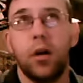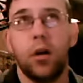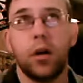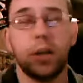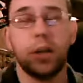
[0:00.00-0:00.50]

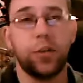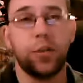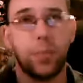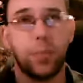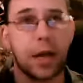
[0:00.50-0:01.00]

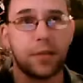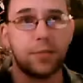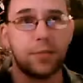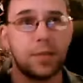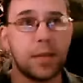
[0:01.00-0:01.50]
you've
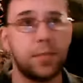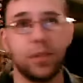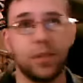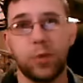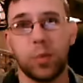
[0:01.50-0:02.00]
been dipped
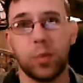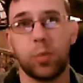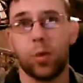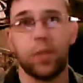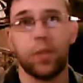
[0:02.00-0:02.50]
into a
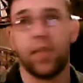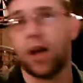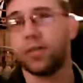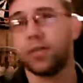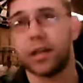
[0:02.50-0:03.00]
pool of
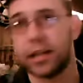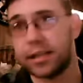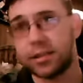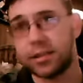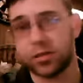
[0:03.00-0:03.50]
lava and
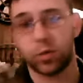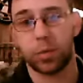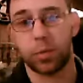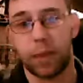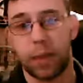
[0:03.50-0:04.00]
it's
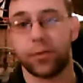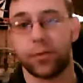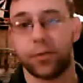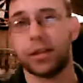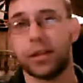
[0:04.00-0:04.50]
super
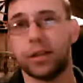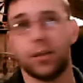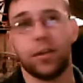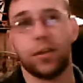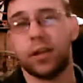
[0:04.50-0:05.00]
painful and
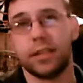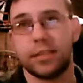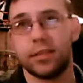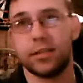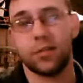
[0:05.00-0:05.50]
it's
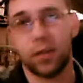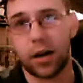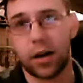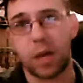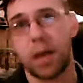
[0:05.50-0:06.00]

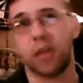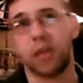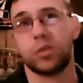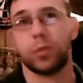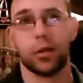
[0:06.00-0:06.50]

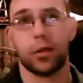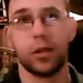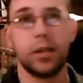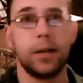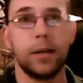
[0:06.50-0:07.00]
unimaginable.
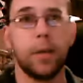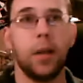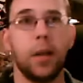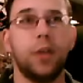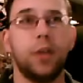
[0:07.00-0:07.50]

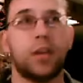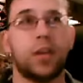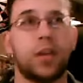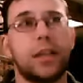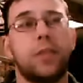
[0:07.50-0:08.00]

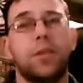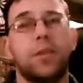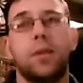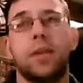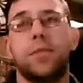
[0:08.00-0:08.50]
Generally, if you
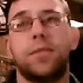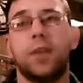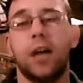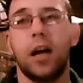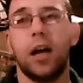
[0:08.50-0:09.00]
give
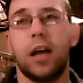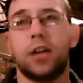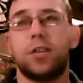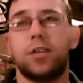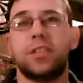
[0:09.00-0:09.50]
an
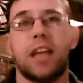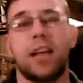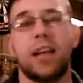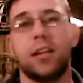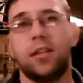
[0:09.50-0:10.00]

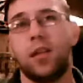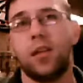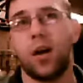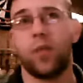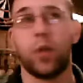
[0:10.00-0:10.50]
understanding
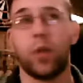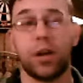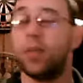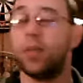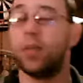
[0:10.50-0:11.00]
of what you're
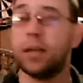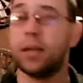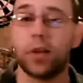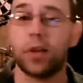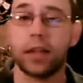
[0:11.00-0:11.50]
looking
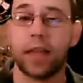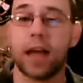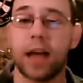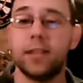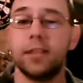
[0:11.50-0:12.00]
for like
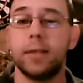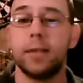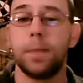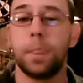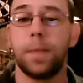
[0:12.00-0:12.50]
that,
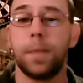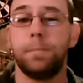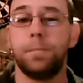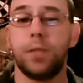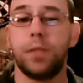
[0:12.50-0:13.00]

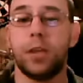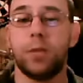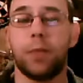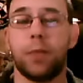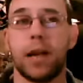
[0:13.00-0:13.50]
you
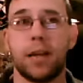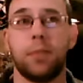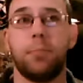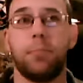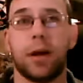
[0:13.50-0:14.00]
might get a
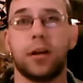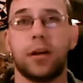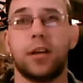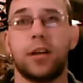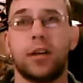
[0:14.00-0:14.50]
better
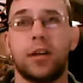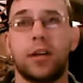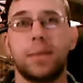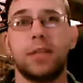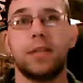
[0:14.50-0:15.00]

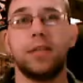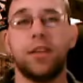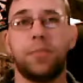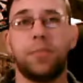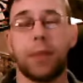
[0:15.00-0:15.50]
assessment of
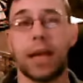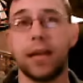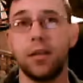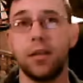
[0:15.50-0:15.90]
pain